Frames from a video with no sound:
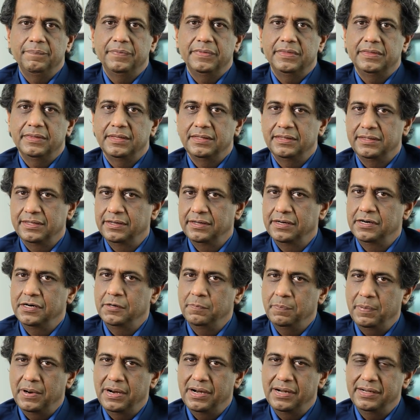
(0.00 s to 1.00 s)
The
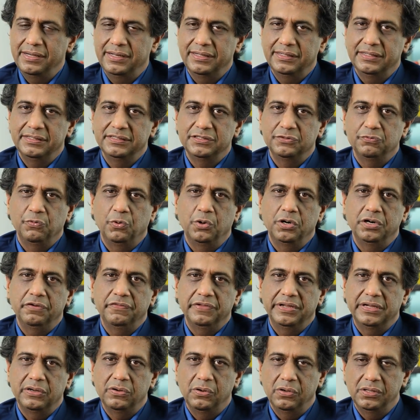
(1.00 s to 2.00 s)
third part is what
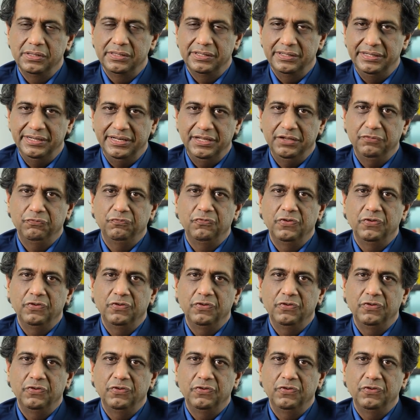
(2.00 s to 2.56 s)
we call the deep